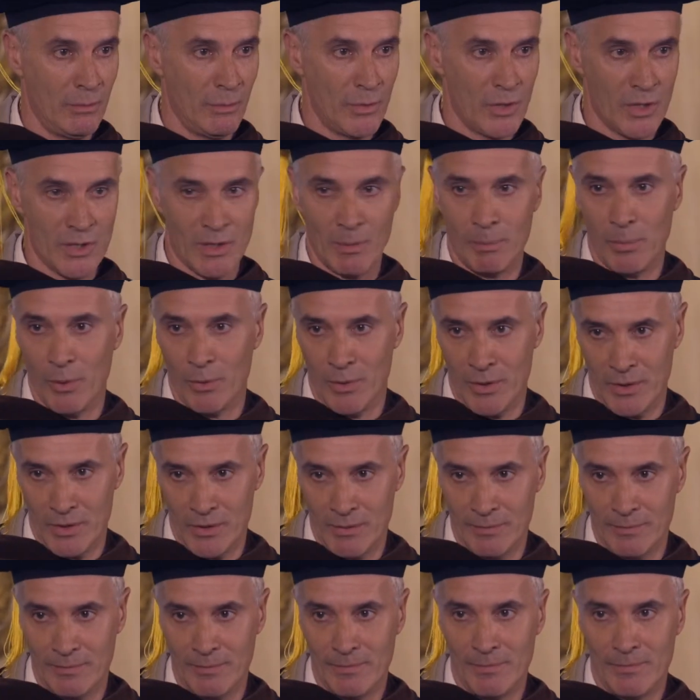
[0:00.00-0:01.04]
which is the
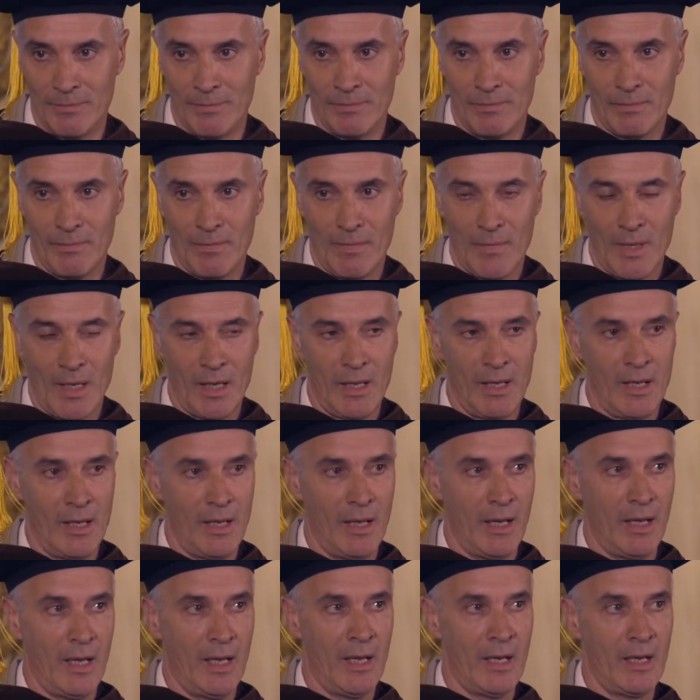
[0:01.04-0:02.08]
point.
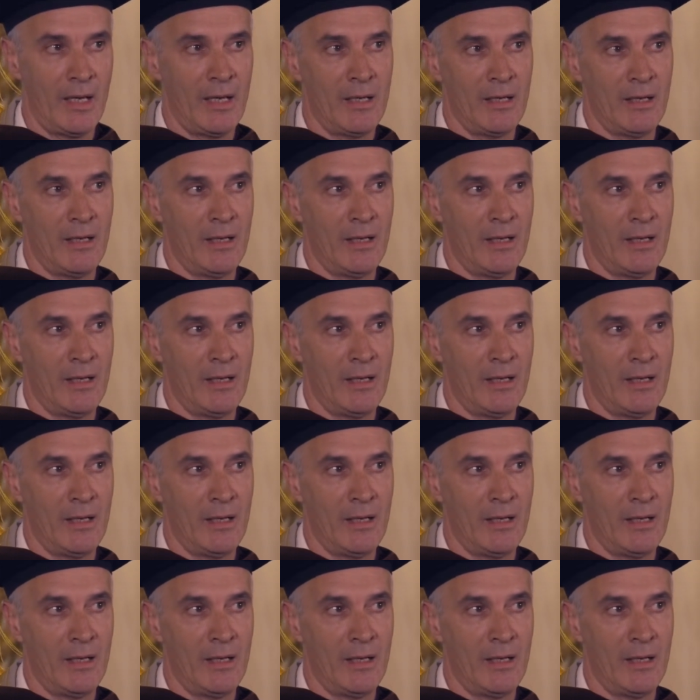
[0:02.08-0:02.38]
And